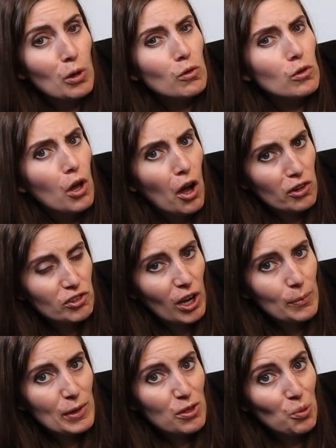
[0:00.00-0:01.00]
a long
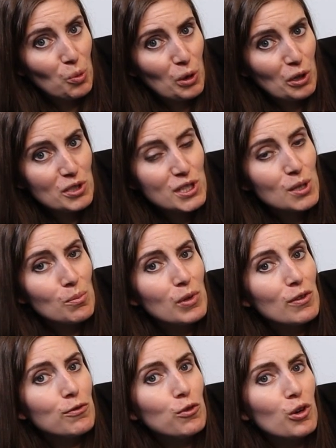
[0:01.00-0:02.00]
time in the works
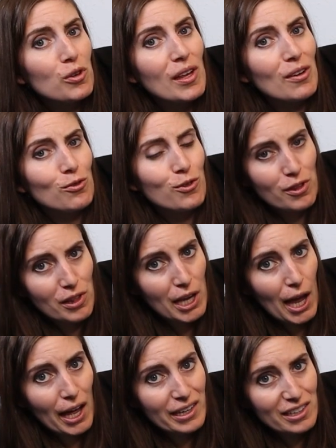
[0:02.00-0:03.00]
before they
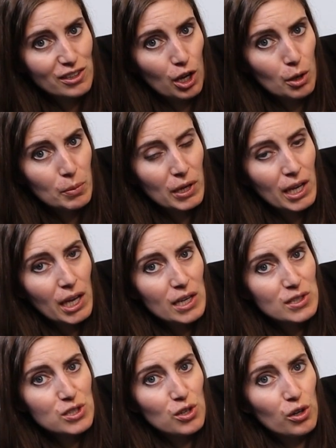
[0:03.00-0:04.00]
really added up
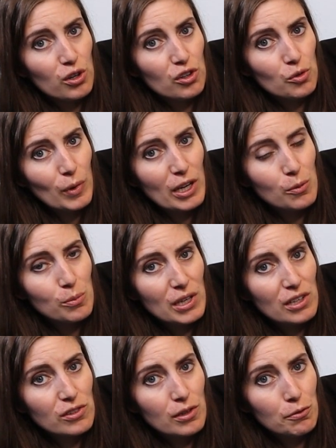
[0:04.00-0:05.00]
and started to make a
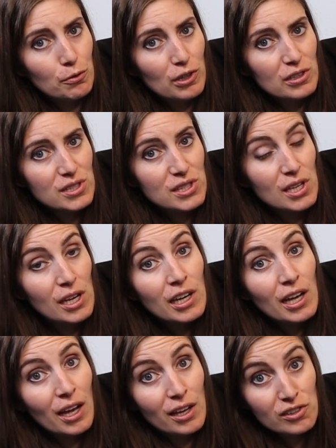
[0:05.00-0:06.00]
big difference.
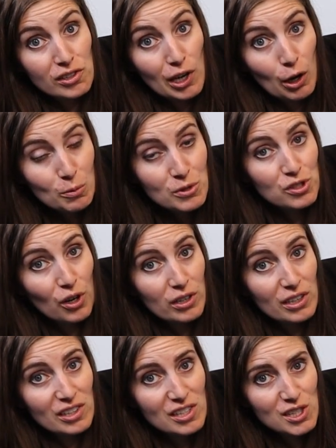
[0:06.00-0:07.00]
And now I'm
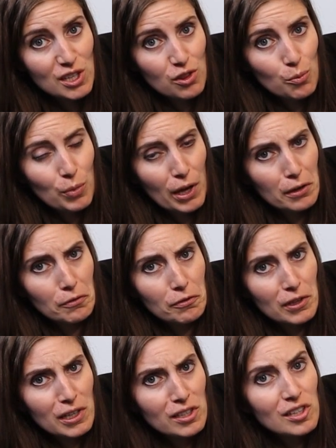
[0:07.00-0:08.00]
starting to see the
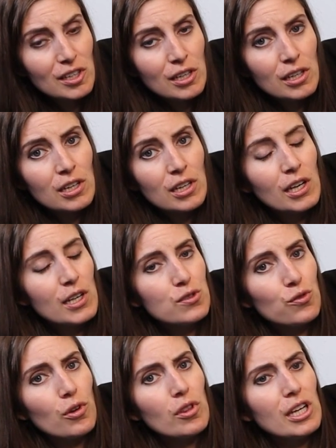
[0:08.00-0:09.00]
benefit.
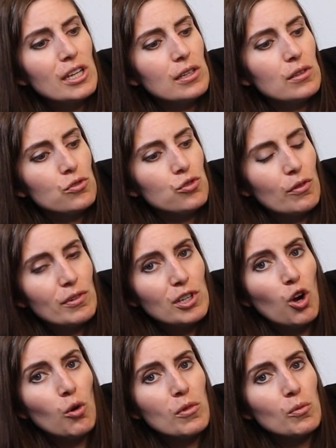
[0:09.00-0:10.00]
It's really driven
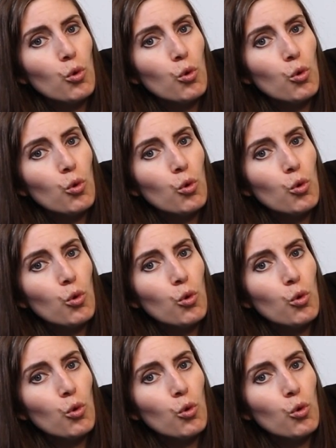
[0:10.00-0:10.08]
home the